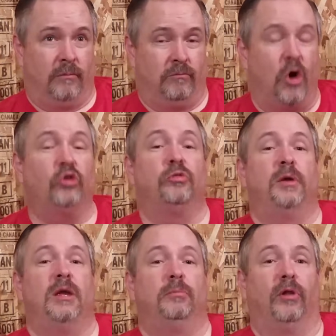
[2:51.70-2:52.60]
most
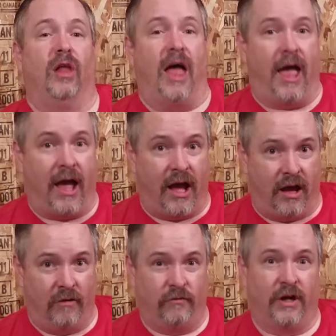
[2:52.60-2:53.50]
people
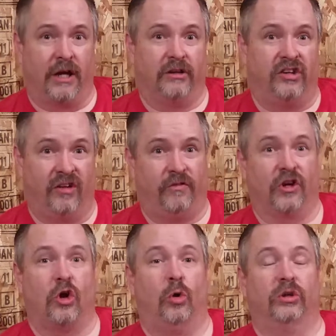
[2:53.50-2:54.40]
have
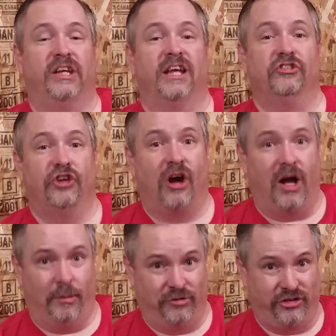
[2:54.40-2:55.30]
difficulty at
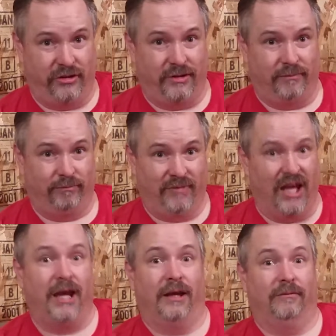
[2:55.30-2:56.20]
jobs.
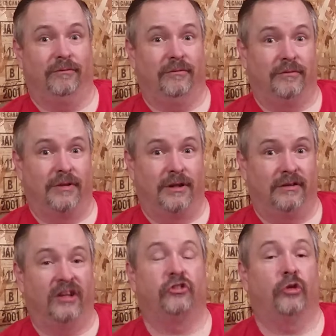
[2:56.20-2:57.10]
Okay,
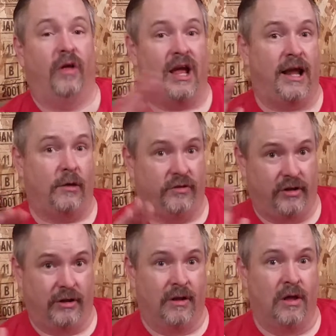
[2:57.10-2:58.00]
let's roll that out
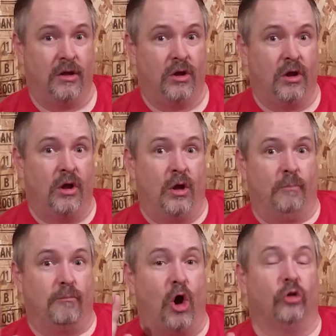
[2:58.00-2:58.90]
there.
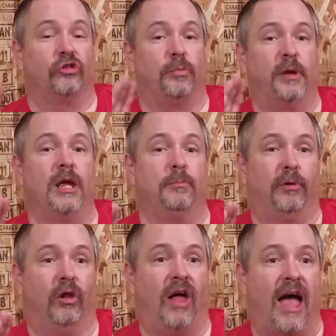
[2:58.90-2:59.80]
Most
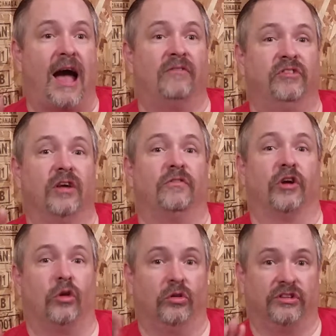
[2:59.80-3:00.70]
people have
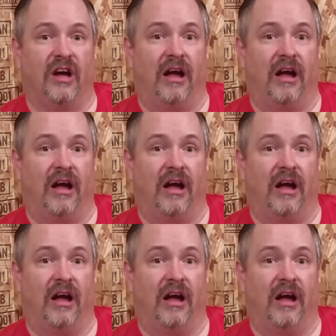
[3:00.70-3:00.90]
difficult